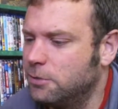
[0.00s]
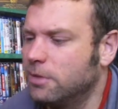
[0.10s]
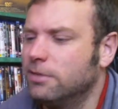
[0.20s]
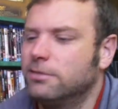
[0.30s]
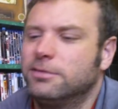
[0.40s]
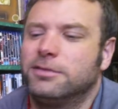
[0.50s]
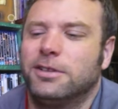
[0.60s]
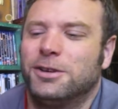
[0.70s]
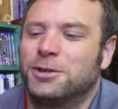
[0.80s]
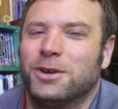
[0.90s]
one,
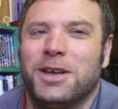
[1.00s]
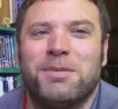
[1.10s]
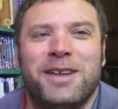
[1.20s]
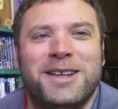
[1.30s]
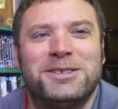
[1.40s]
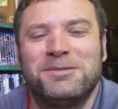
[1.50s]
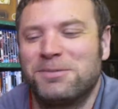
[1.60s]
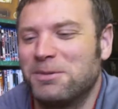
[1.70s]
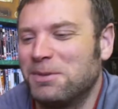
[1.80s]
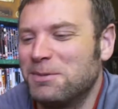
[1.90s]
I should have pronounced it
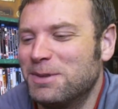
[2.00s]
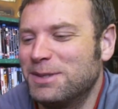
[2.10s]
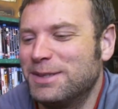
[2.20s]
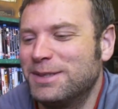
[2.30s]
properly, but